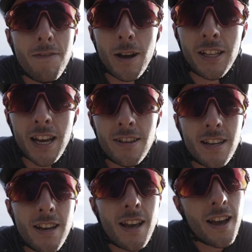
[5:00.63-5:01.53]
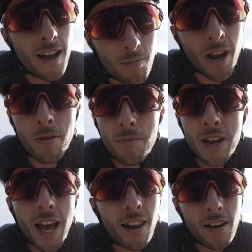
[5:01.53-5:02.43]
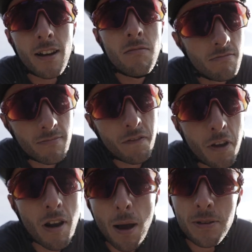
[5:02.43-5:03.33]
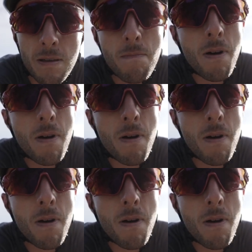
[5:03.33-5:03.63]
found Daisy and we're going to meet Helena. A few laps of the